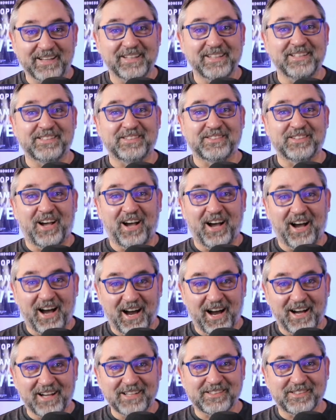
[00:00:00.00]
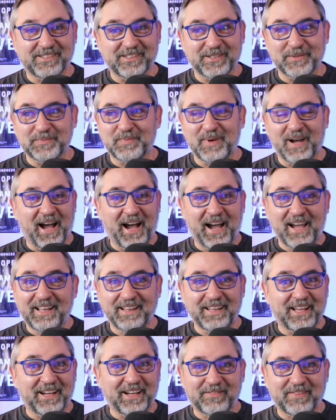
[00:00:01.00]
is awesome. I
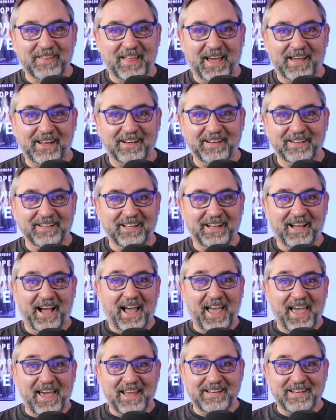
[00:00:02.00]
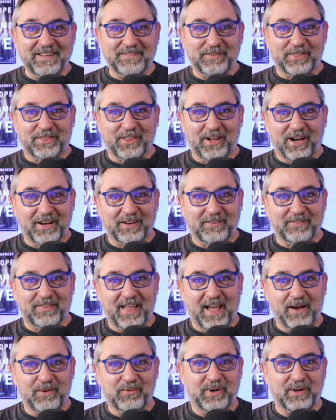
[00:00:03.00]
love that. I hadn't even thought of
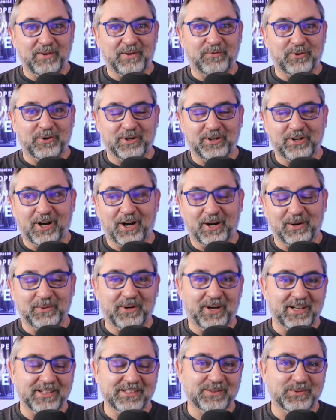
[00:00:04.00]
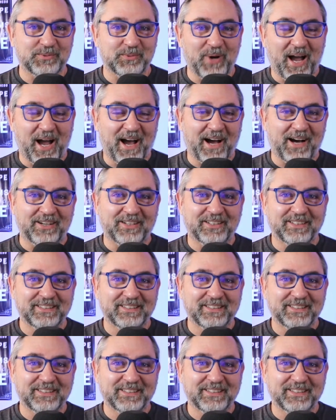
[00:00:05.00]
that one for a car wash. Wow.